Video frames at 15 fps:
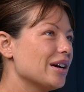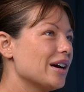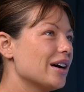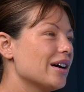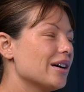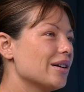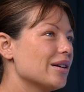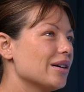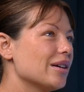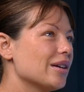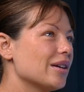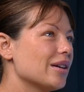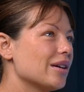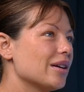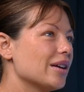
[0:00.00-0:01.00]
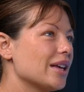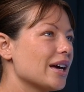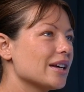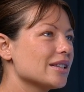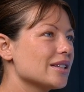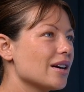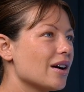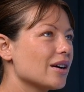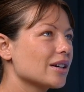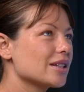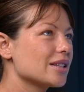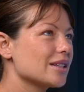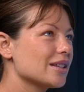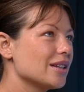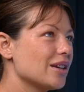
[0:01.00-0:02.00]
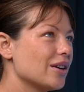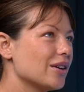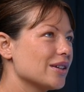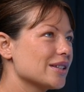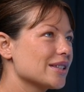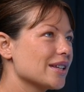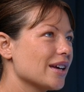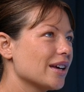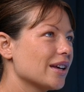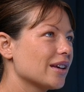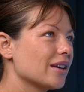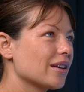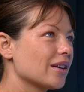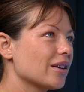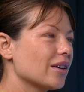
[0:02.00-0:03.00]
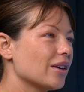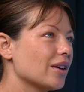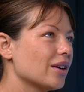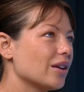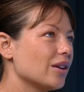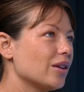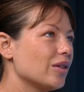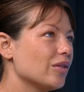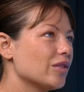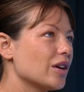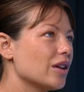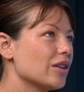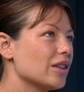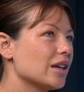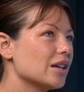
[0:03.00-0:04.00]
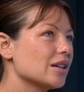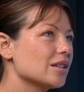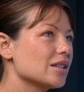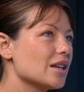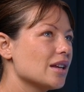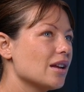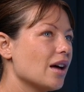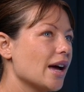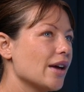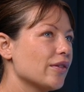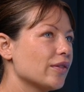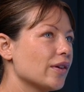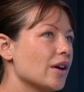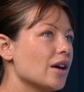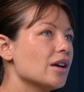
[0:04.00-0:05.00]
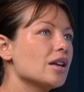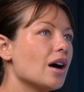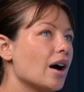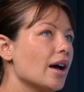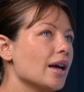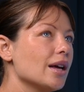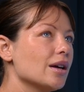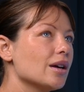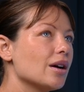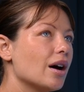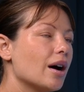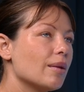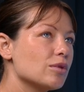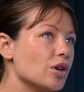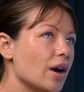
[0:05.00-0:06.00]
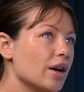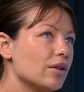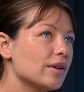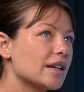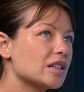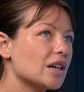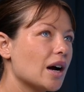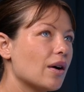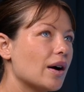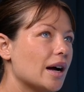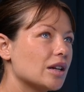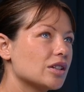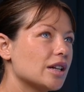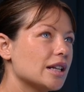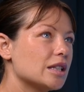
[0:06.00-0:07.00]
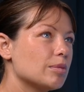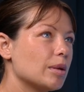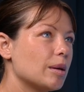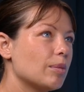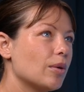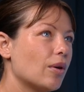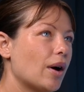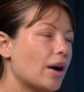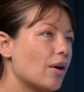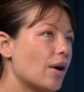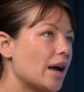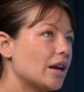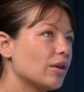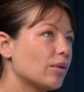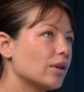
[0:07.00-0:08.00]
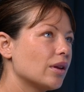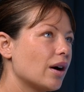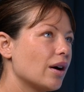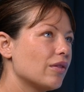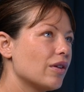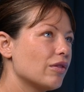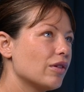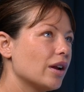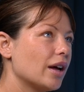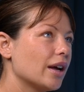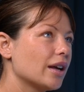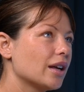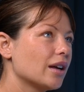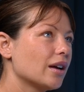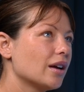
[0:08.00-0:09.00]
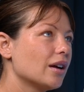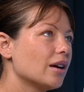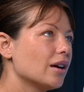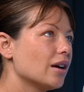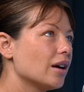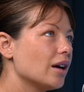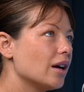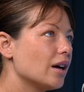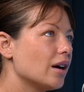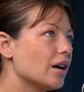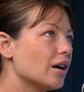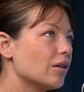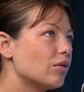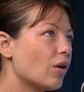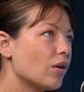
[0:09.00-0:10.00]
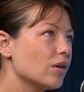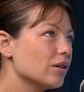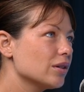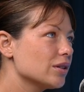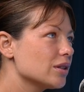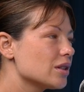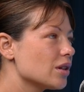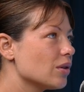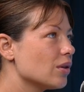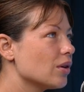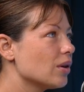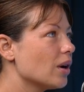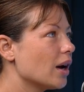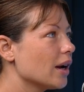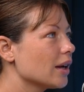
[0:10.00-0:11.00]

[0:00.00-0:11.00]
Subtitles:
It sucks. You know, it's like you've done things in life. I'm trying to reach out actually to people, anyone that I've ever wronged or